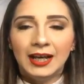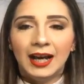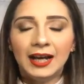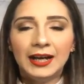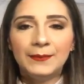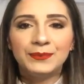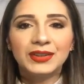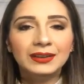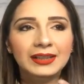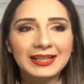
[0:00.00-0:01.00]

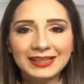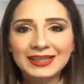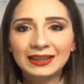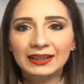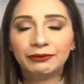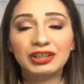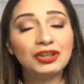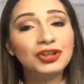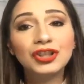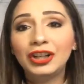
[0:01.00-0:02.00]
Lesson delivery
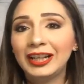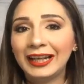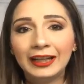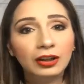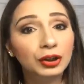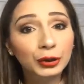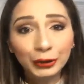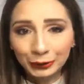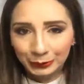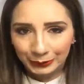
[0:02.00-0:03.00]
should
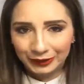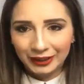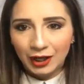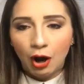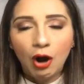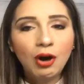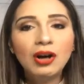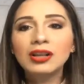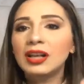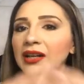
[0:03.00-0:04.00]
include
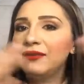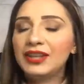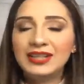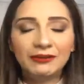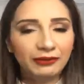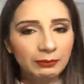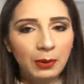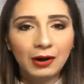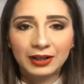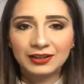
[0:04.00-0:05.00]
all of the different
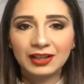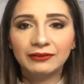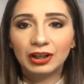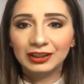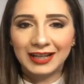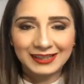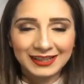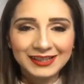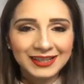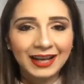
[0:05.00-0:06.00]
parts of our lesson
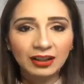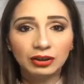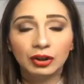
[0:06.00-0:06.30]
cycle.